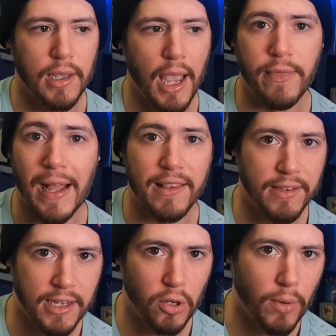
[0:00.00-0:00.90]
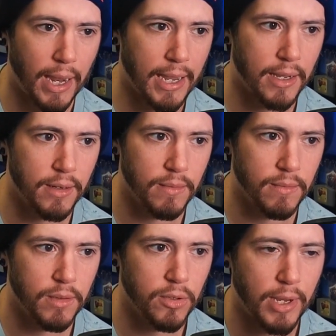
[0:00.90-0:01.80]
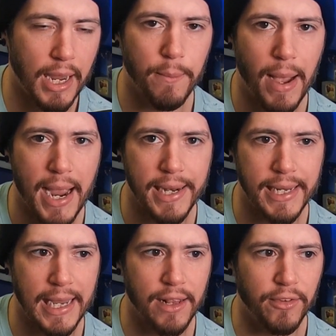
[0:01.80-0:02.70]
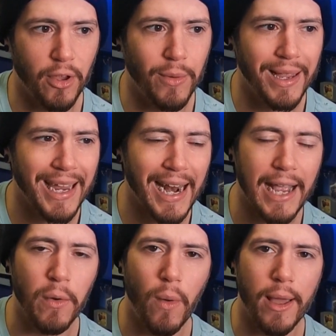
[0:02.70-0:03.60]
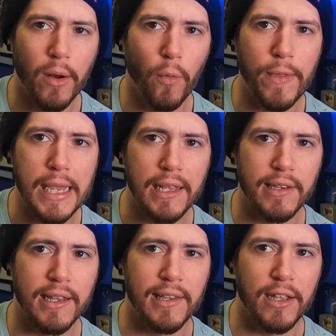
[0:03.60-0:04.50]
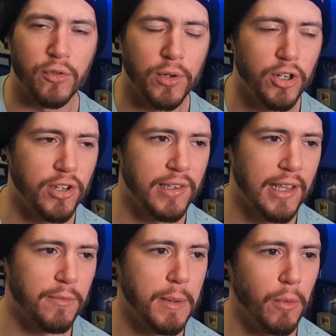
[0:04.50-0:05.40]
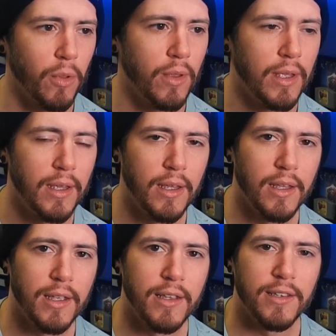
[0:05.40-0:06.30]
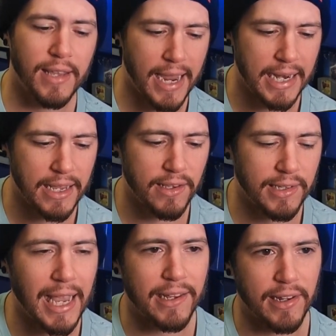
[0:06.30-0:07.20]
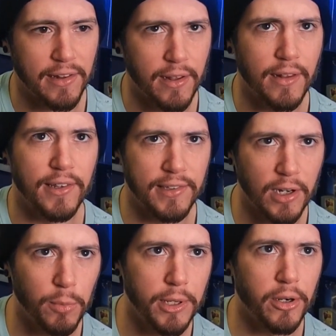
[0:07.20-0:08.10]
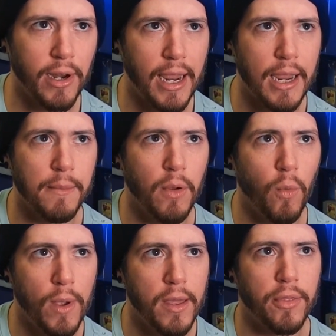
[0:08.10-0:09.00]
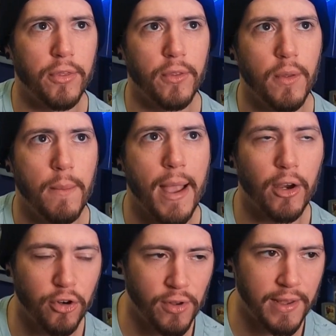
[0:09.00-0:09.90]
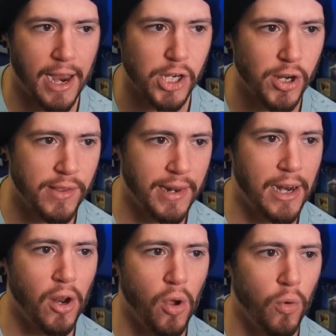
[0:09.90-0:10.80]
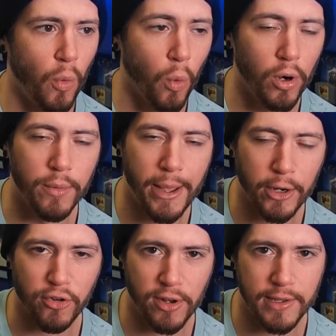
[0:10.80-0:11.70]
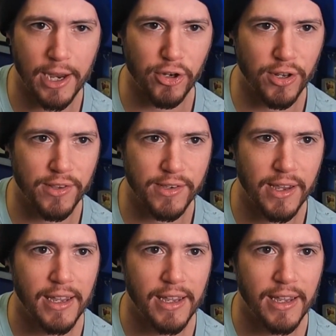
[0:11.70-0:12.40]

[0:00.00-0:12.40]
and that's it. You can't buy it again. So again, I don't think it's as egregious as people say it is. Yes, it's a single player game with microtransactions, and I know the word microtransactions,